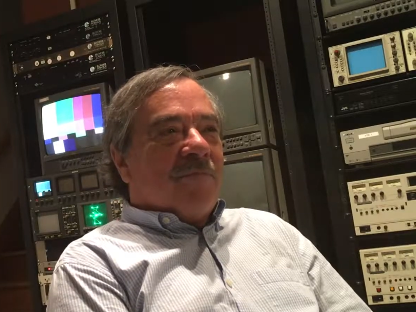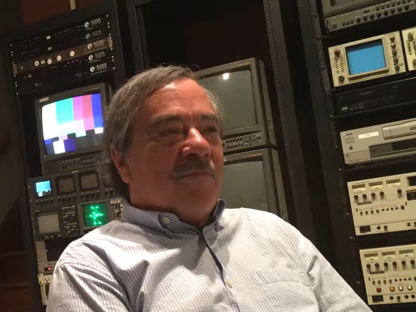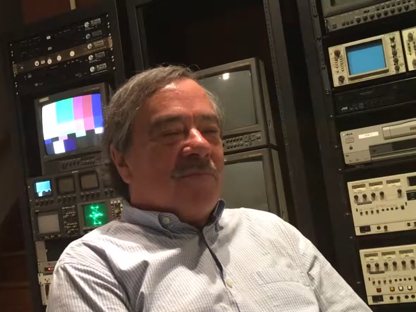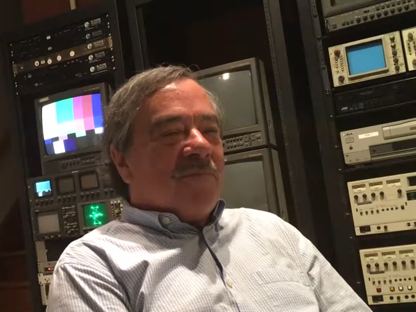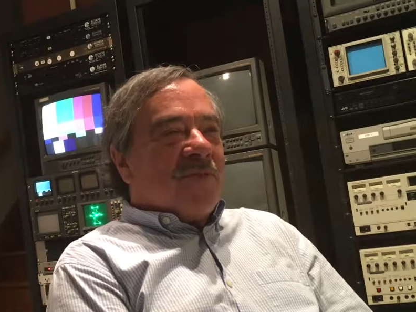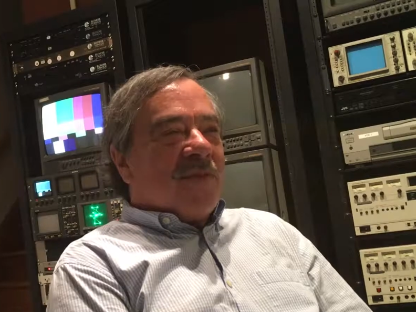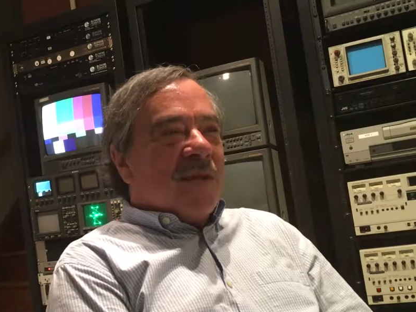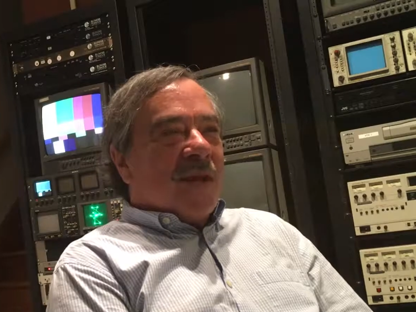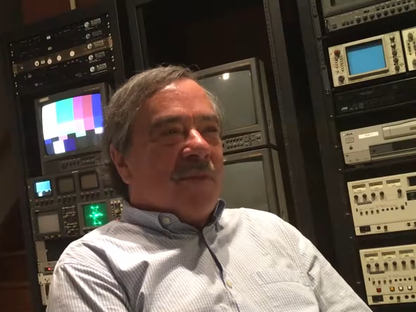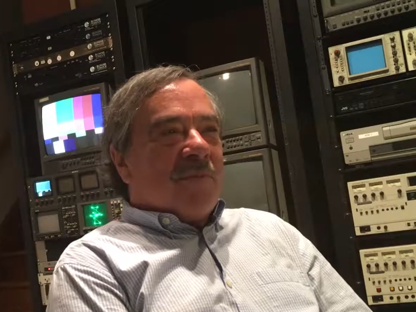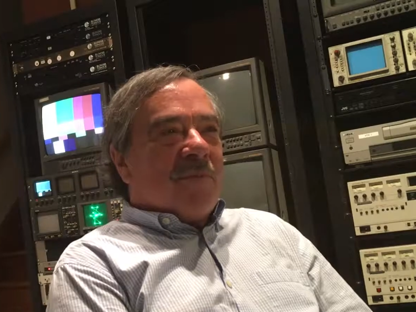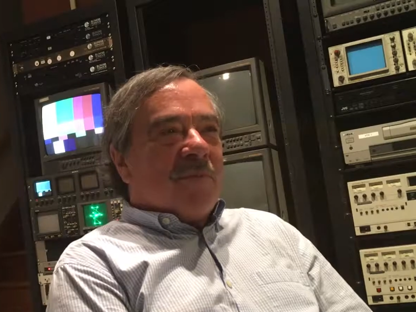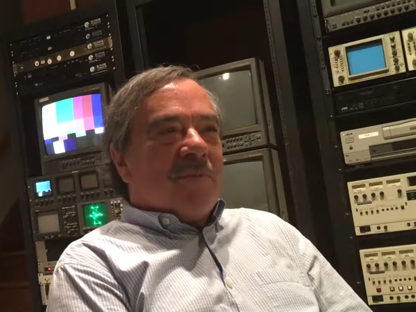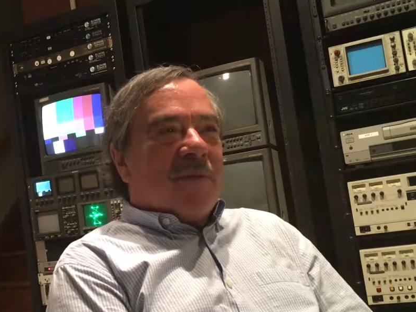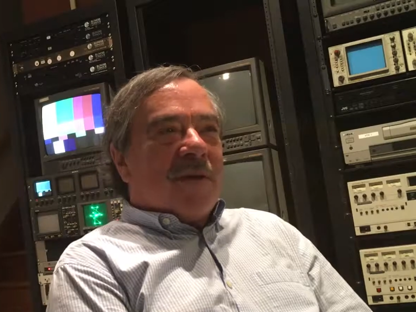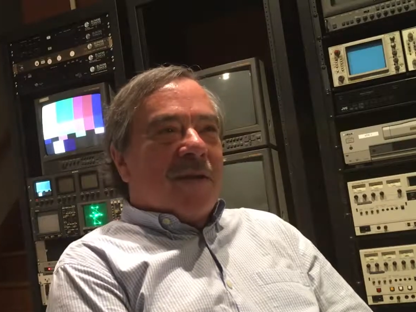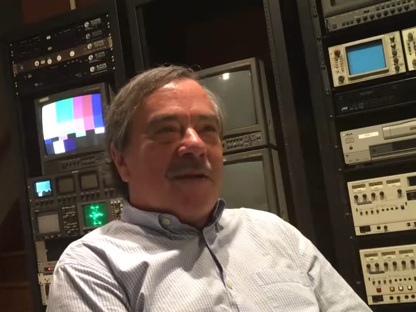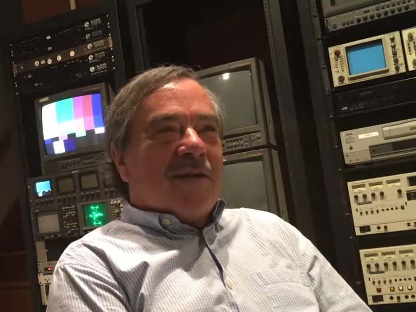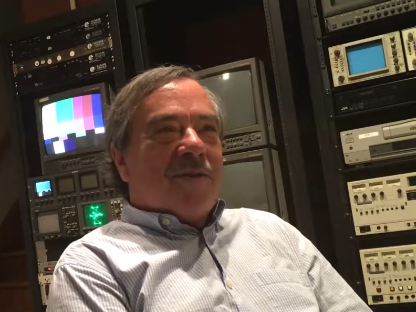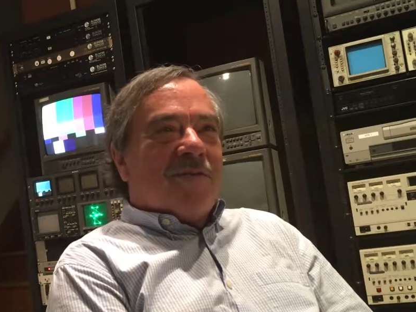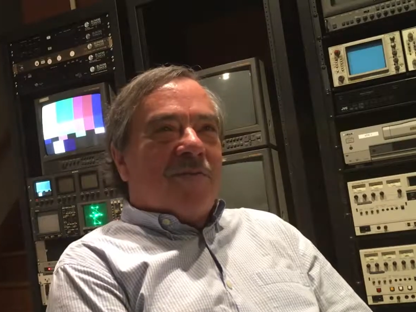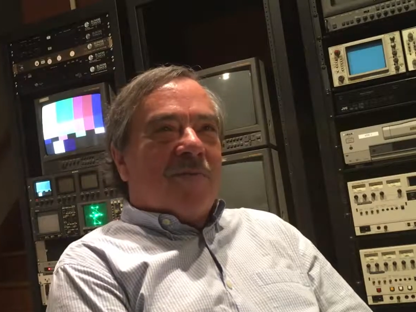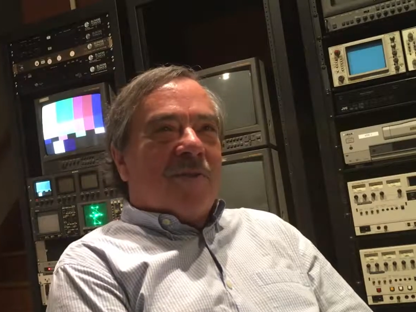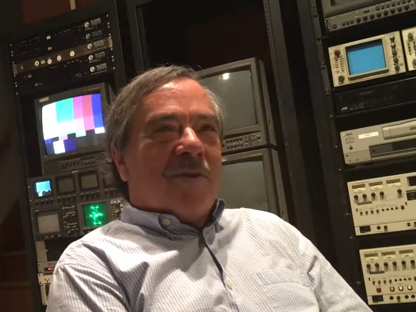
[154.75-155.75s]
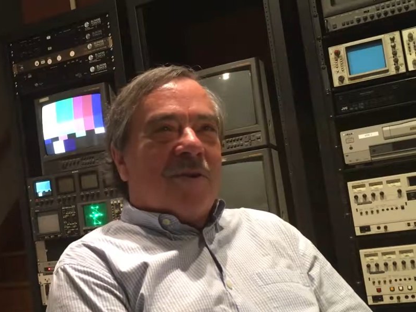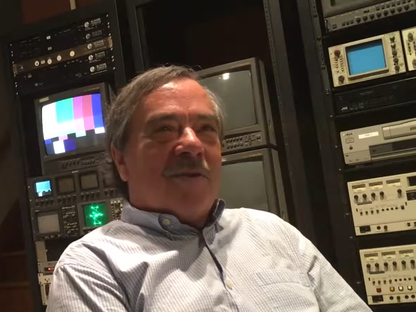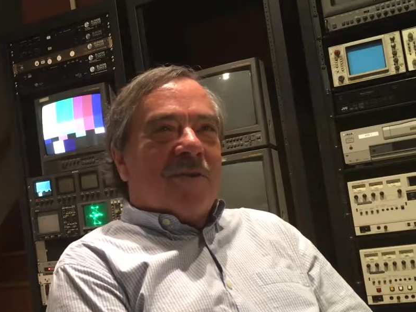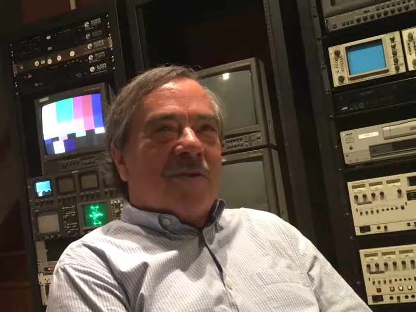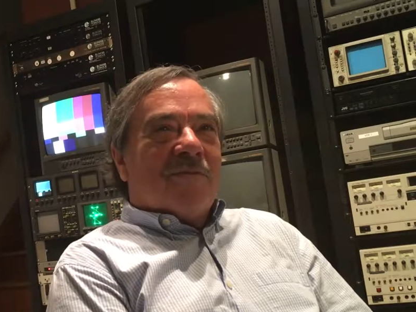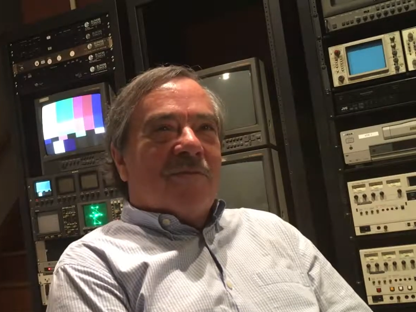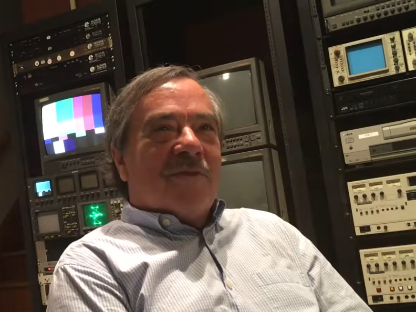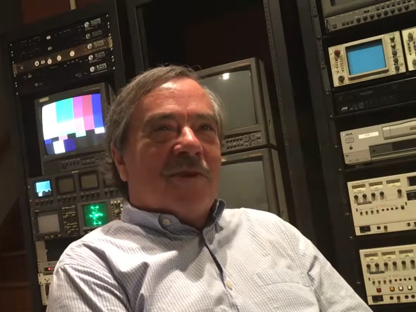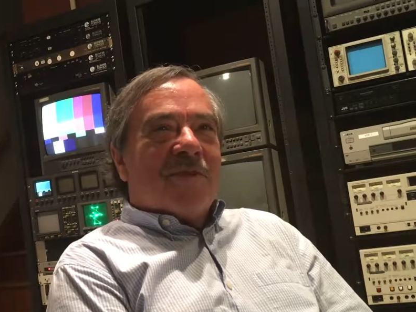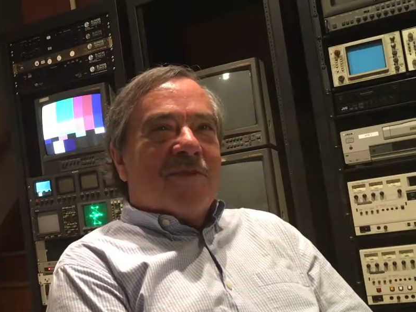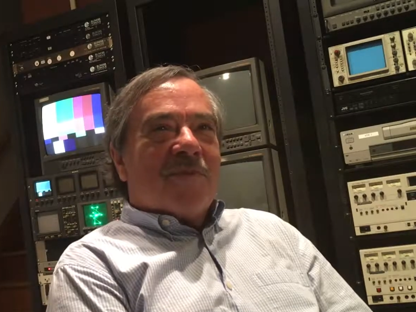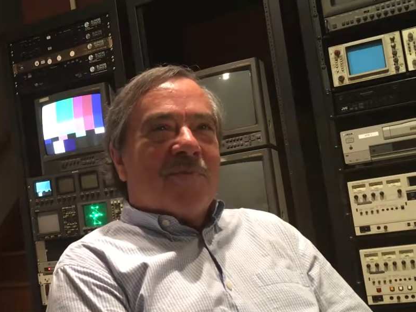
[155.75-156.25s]
set up a page for it on
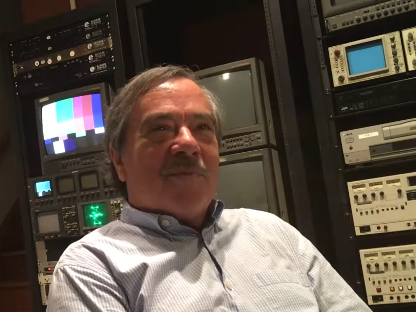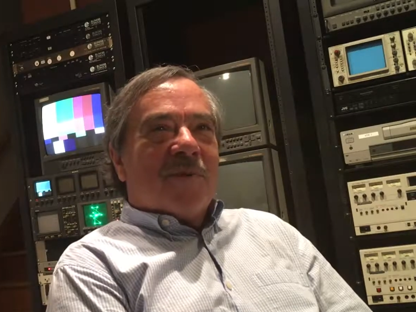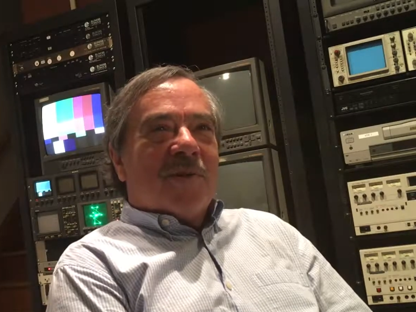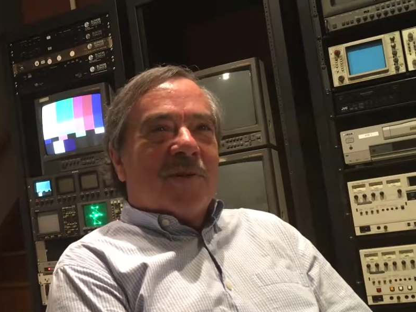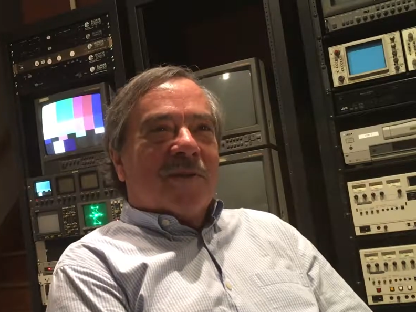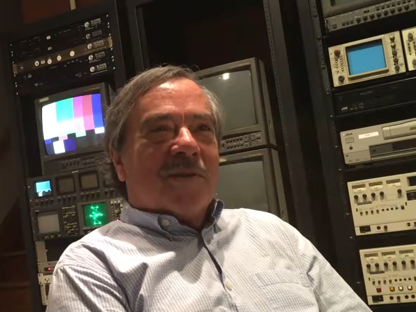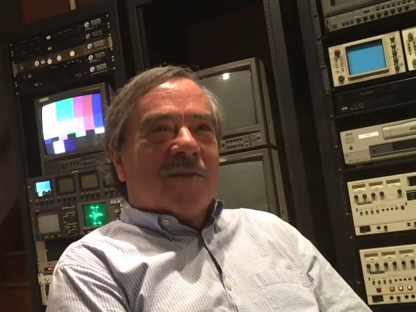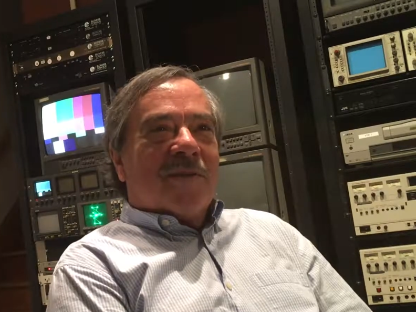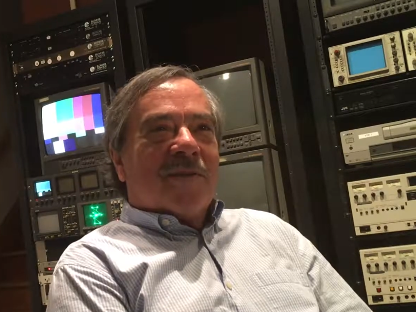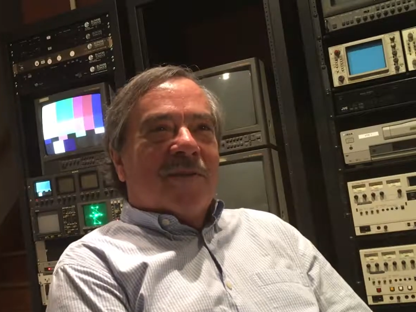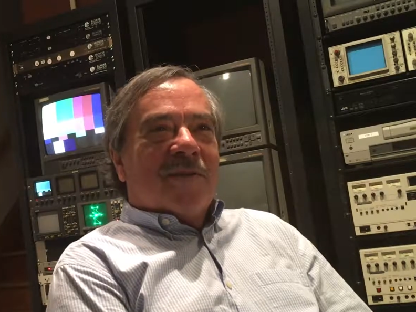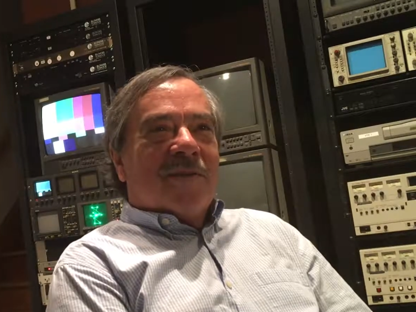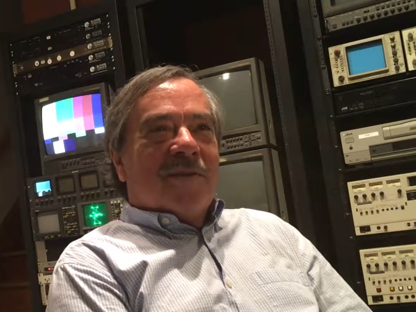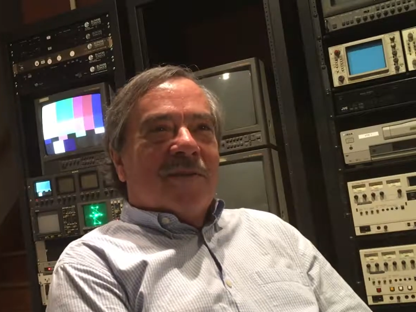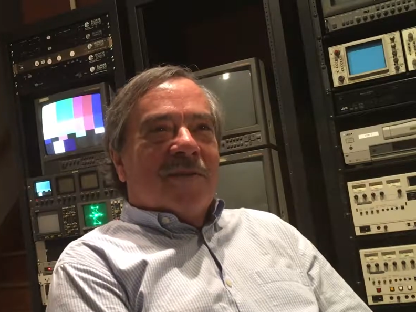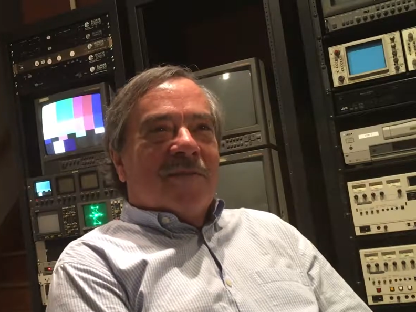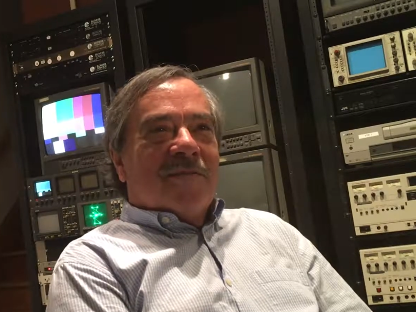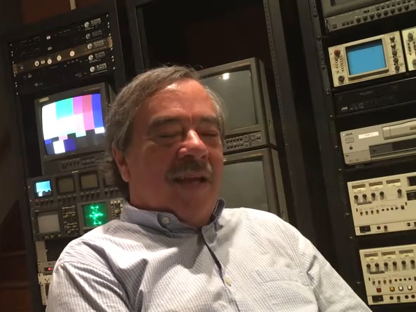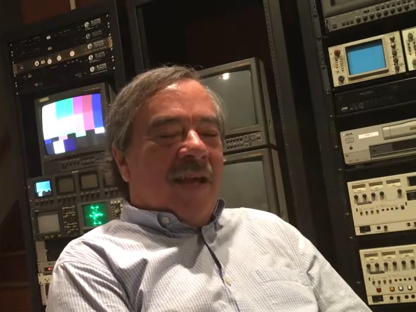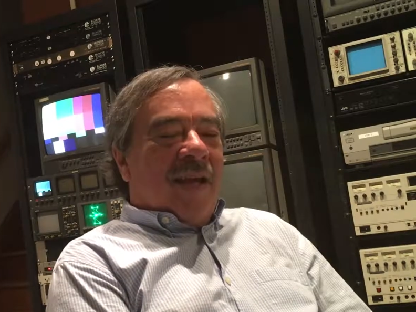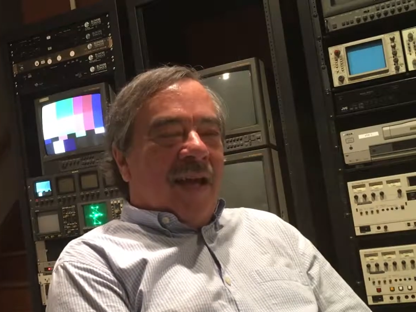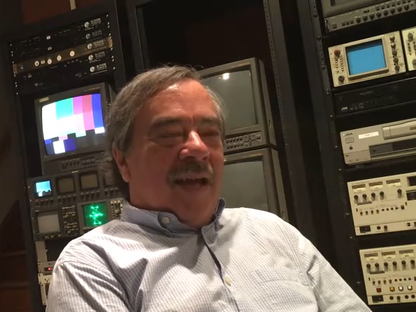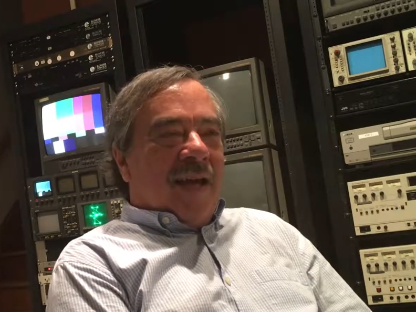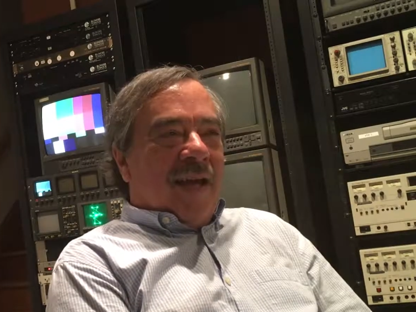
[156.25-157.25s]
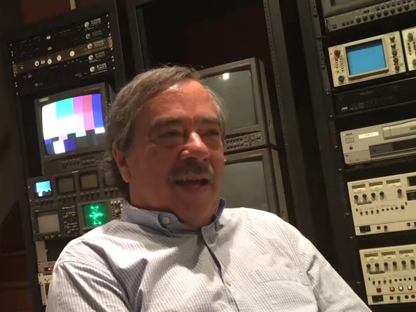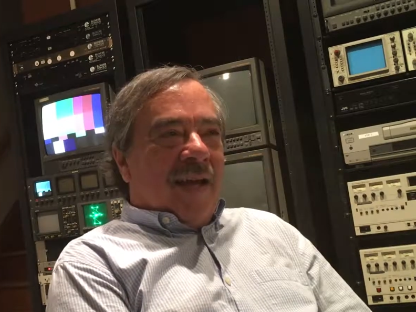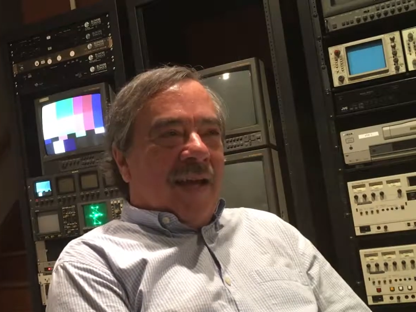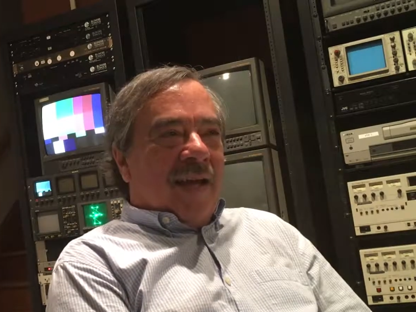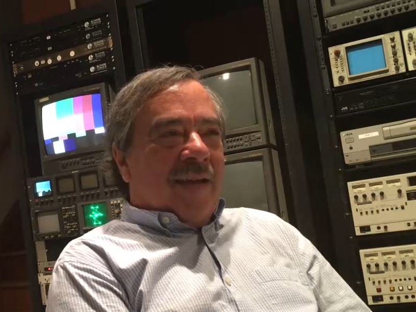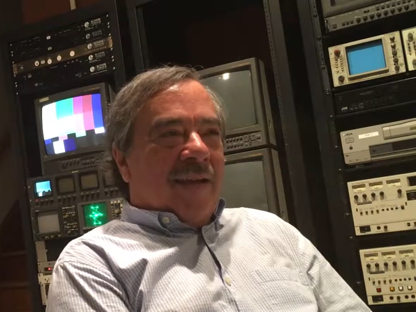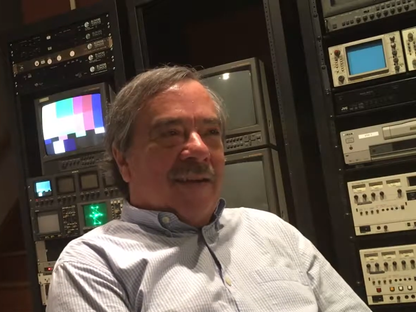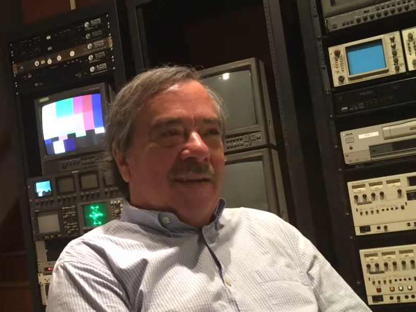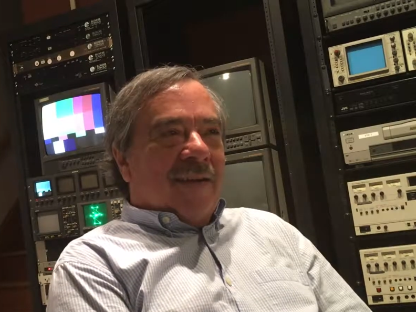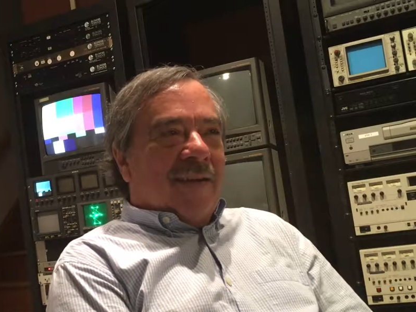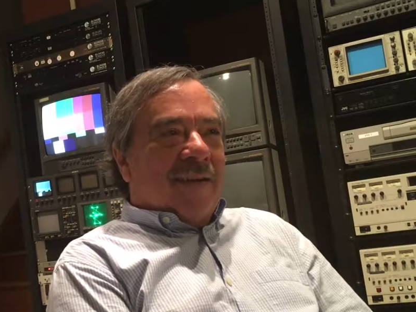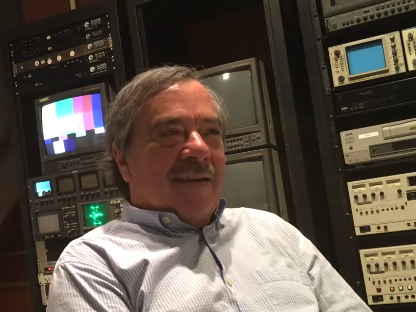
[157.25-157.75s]
Facebook,
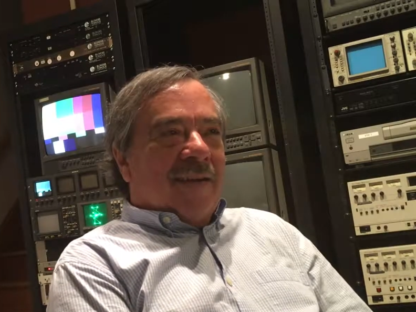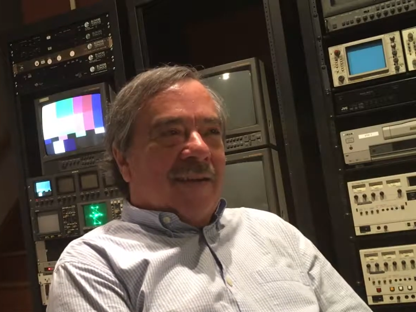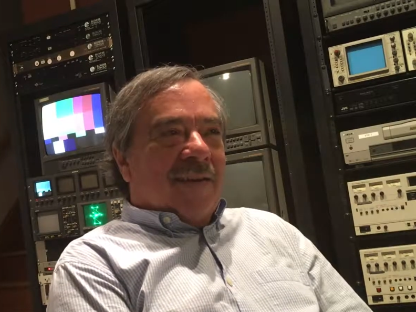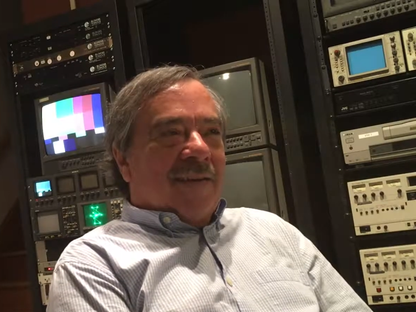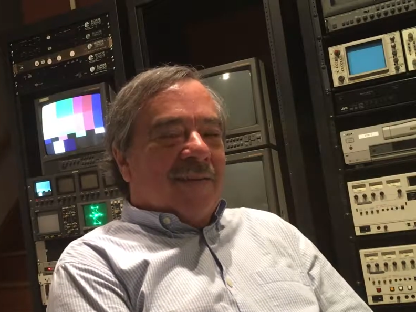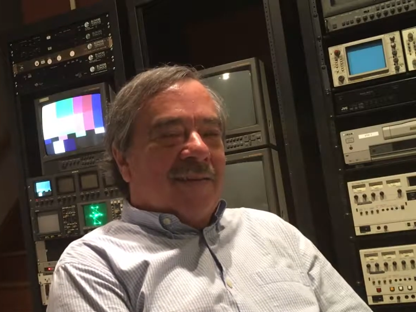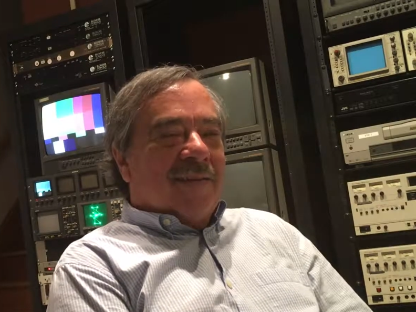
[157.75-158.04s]
and